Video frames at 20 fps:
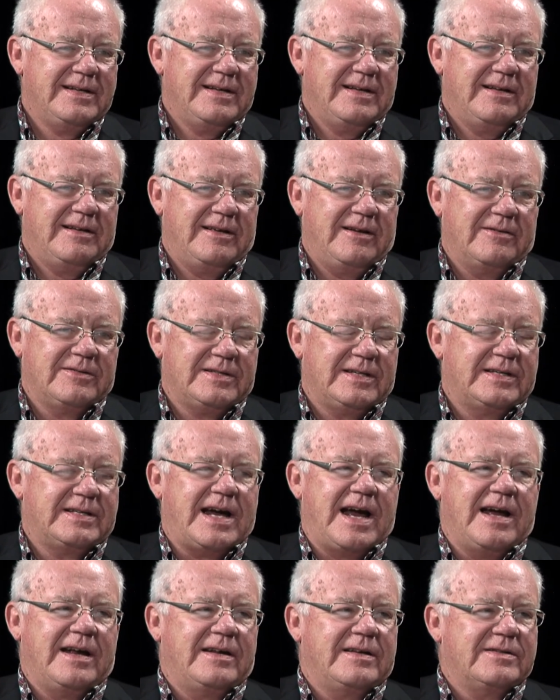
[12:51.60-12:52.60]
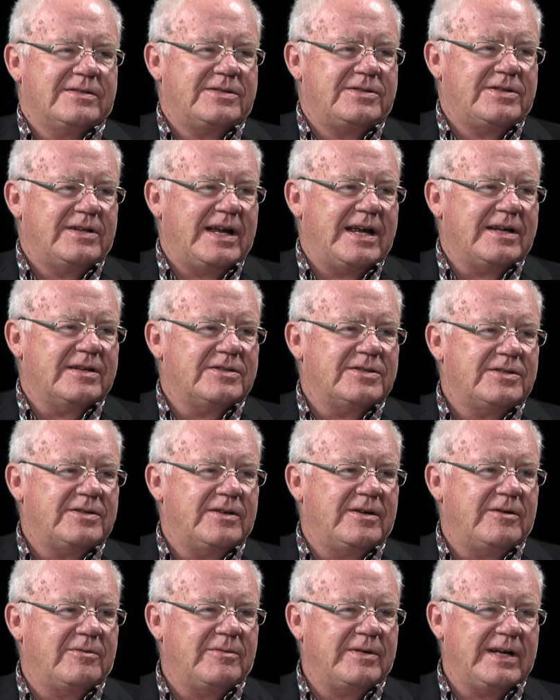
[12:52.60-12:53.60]
you know, society has changed. You
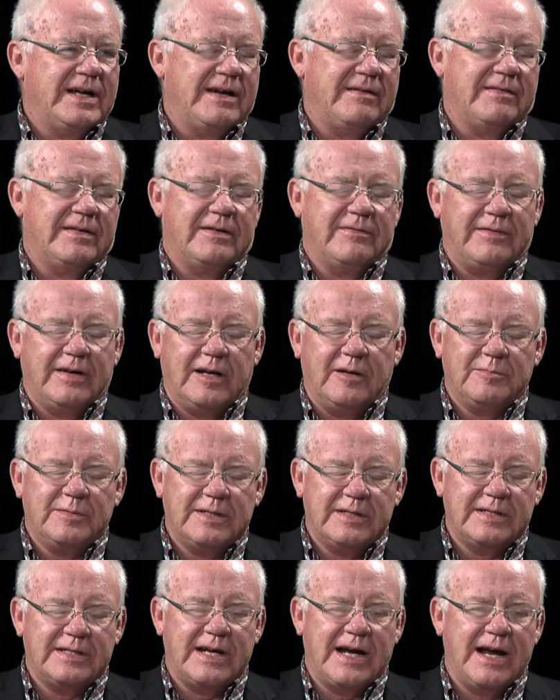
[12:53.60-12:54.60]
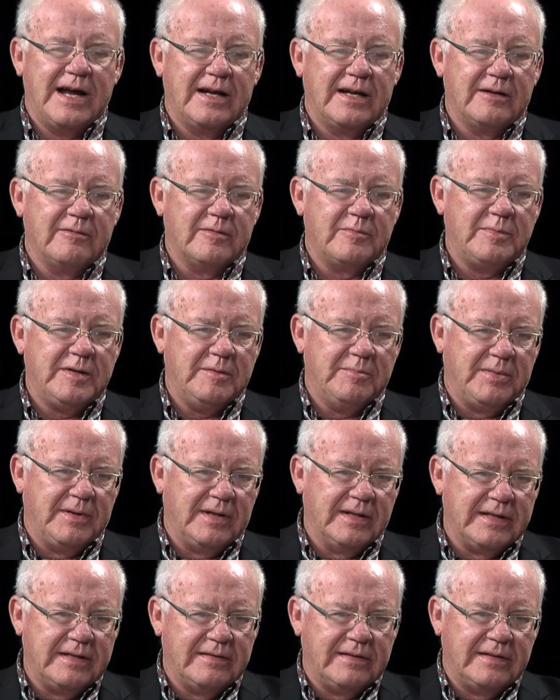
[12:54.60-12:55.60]
know, we have a developed society with
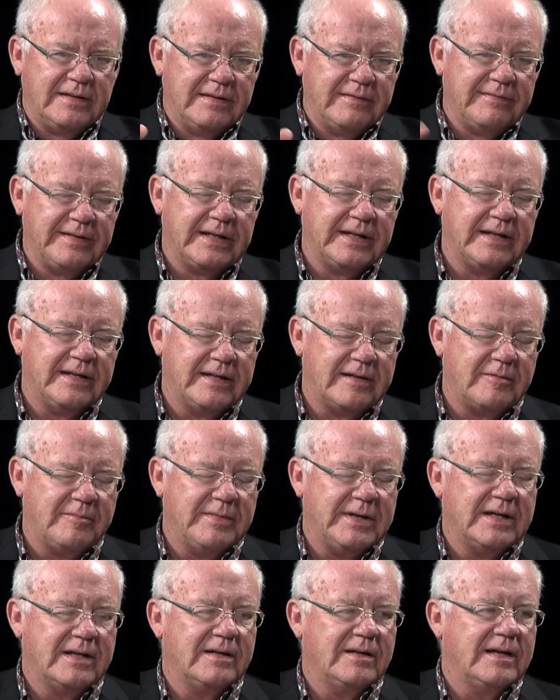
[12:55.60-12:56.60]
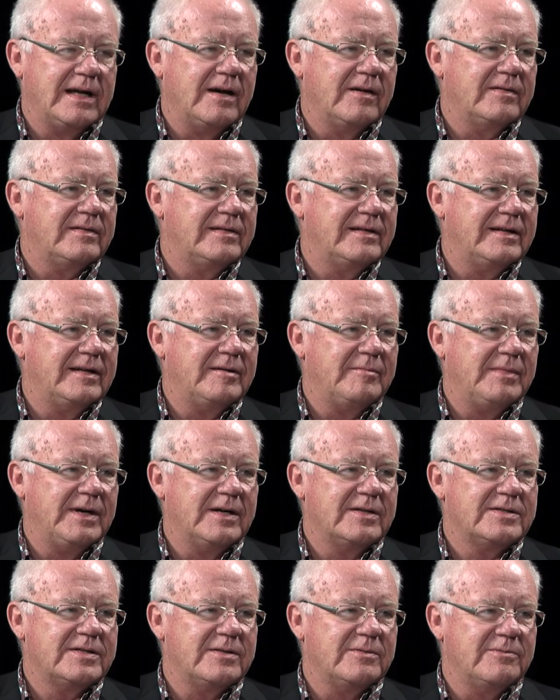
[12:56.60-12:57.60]
people living intermingled out and
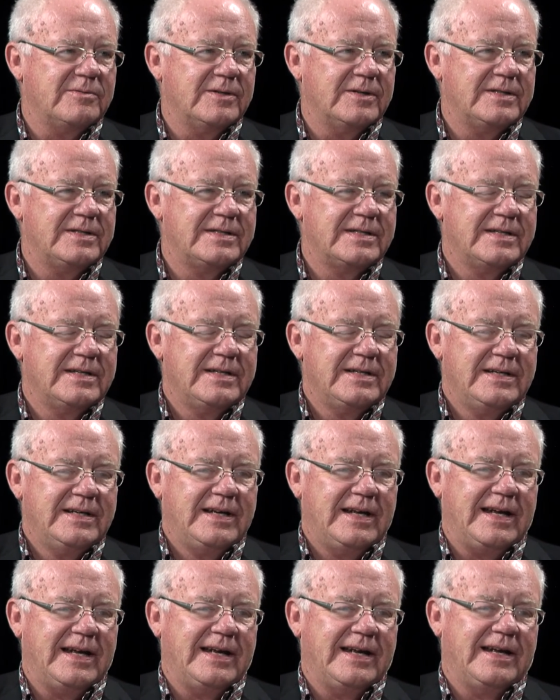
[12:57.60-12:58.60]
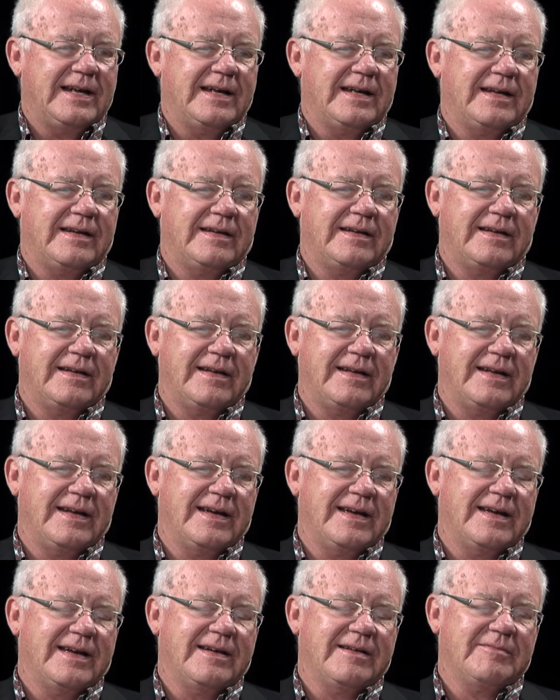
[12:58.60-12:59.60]
amongst the woods, and,
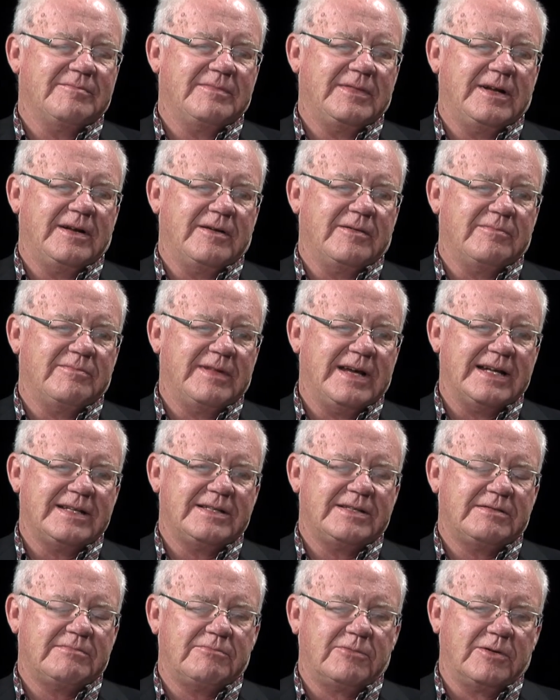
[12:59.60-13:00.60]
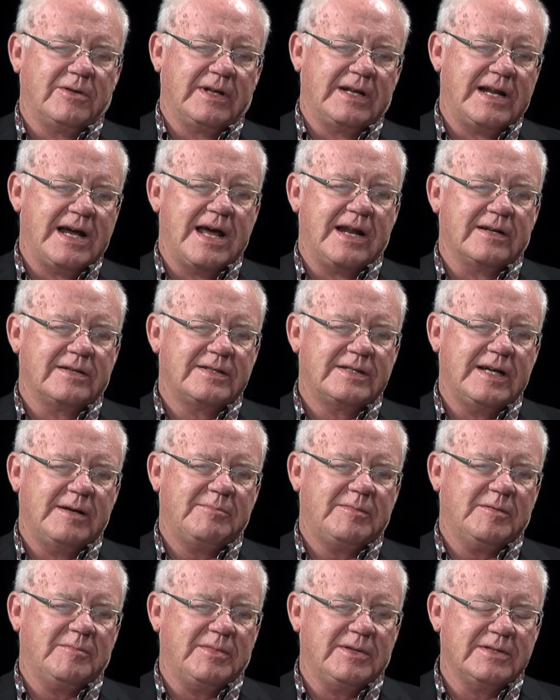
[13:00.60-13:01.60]
uh, you know, that's really not
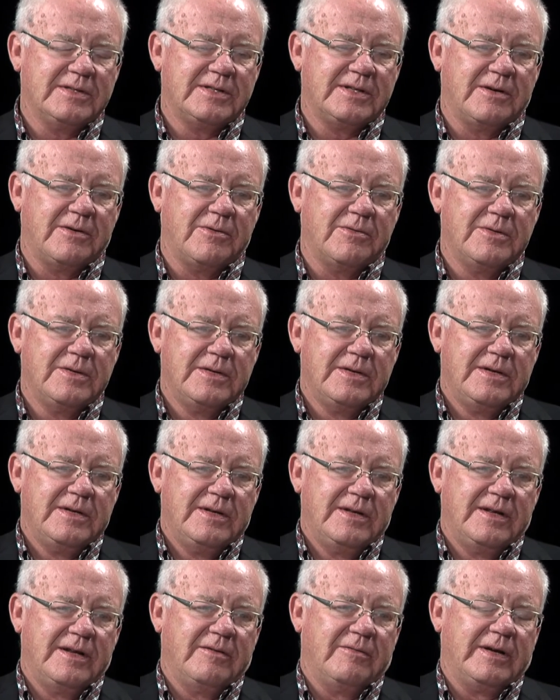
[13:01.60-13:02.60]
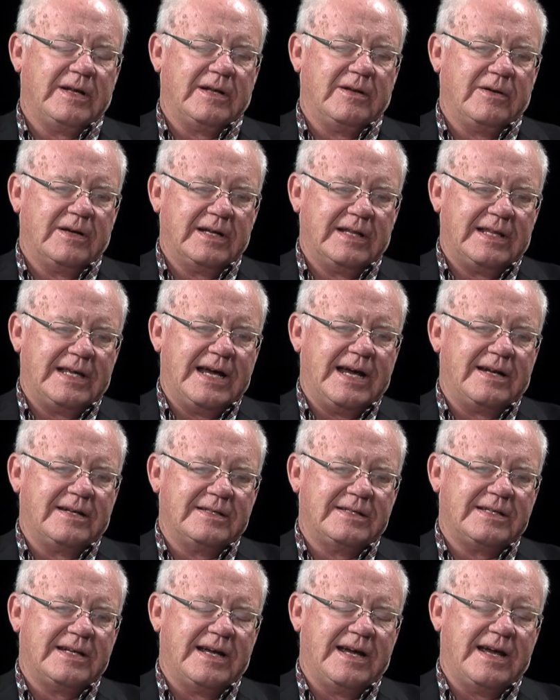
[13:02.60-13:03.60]
acceptable. So, you know, we can look at that and say,